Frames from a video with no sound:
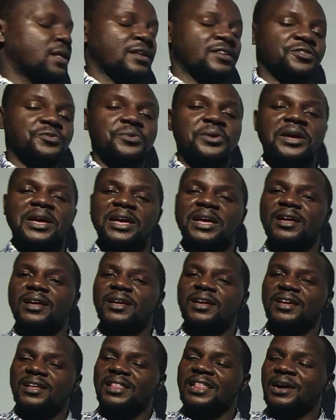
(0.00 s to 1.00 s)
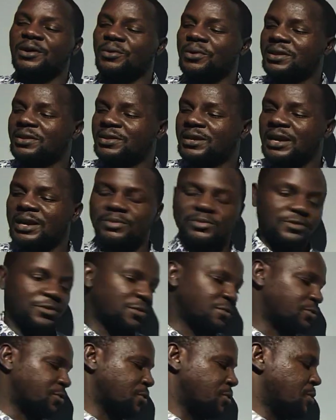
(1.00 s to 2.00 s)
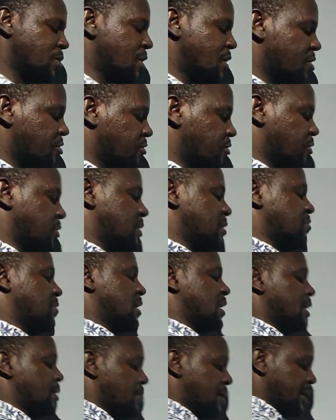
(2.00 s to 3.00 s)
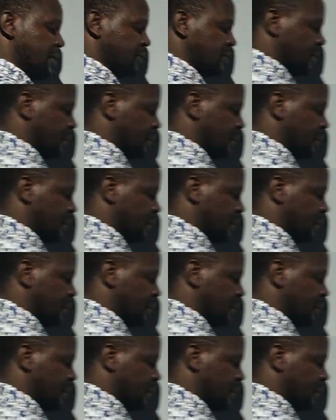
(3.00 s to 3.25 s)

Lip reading: that is where that one comes from. So 4 divided by